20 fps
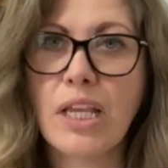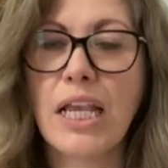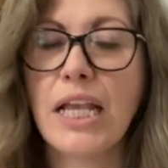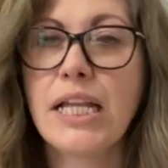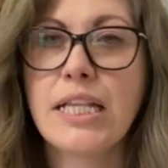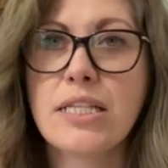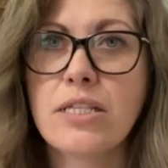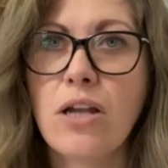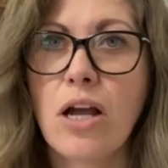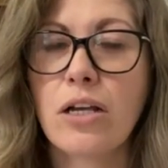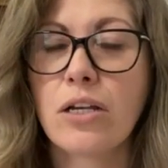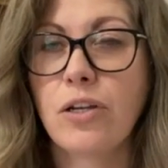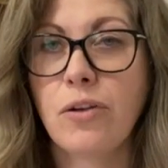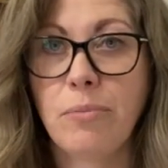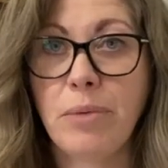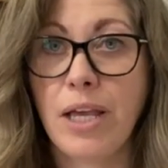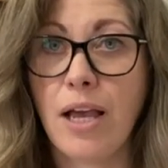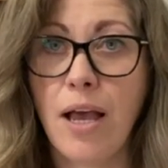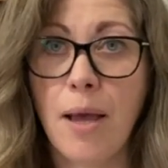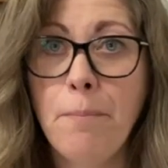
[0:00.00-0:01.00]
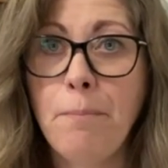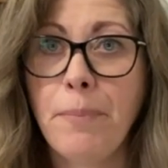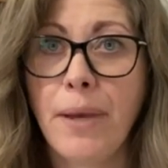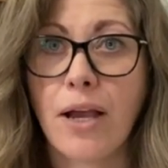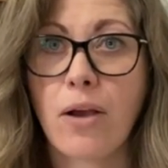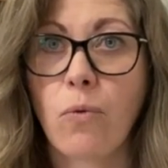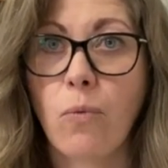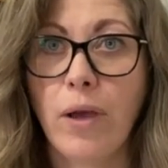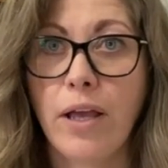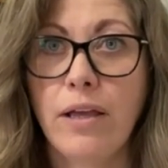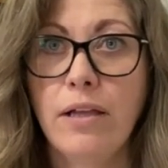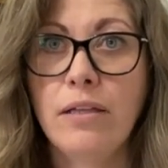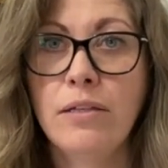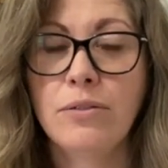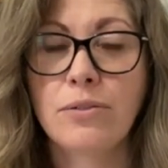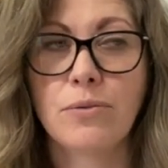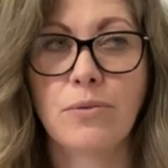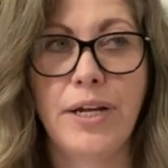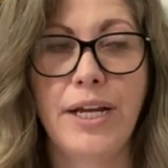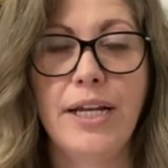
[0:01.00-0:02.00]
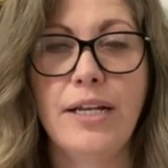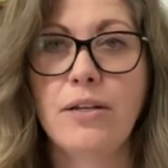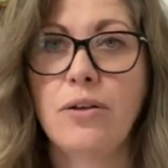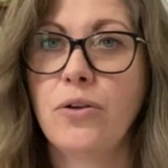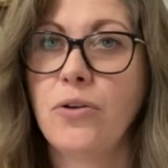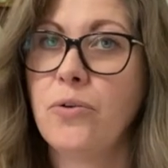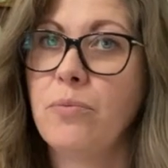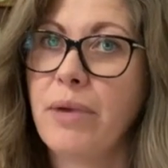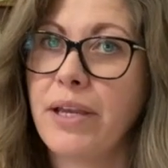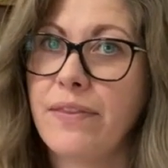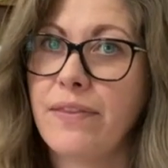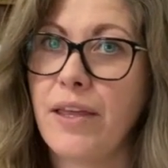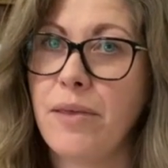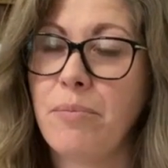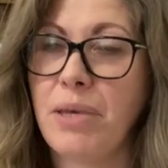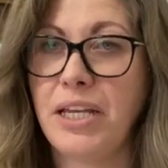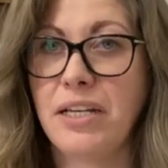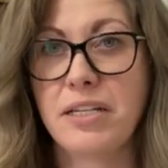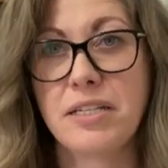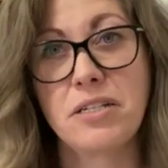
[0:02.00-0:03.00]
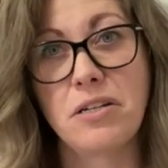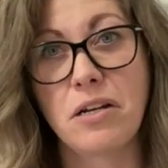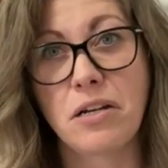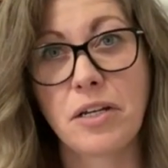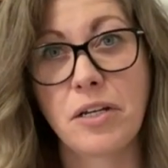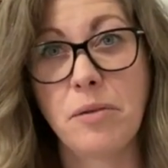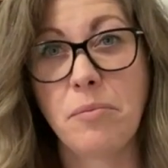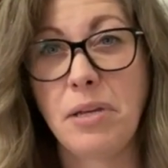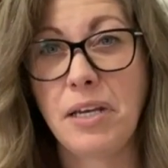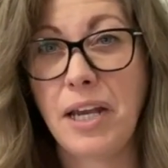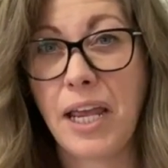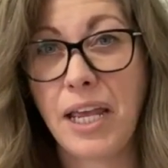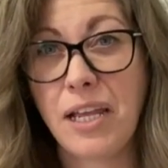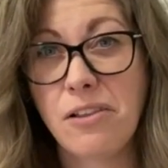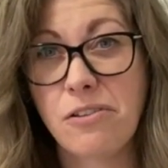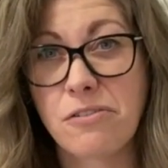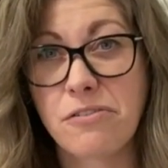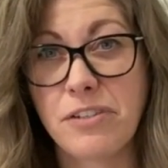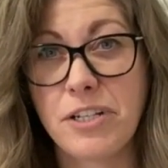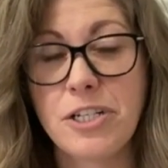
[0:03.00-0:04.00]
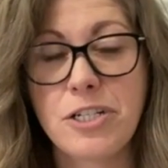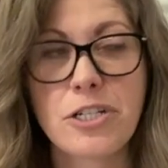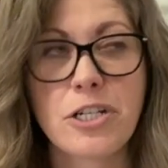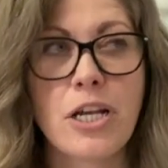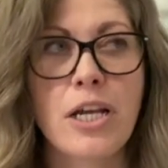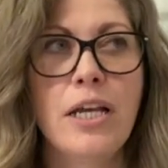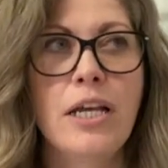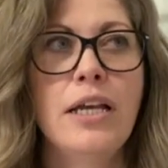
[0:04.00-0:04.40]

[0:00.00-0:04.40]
it's not going to be a humpback whale, right? Who might they meet? It's not going to be an anglerfish.